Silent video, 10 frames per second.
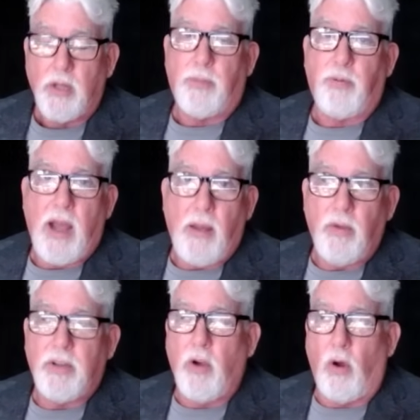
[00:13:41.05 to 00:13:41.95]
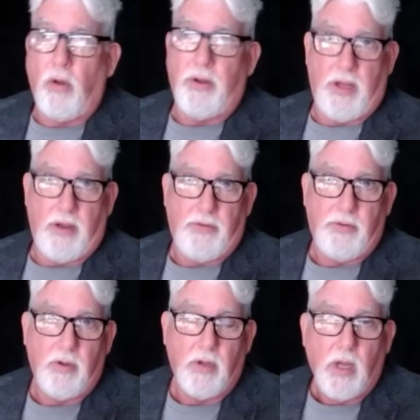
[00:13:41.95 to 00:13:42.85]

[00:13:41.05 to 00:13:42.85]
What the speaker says: The problem with gold is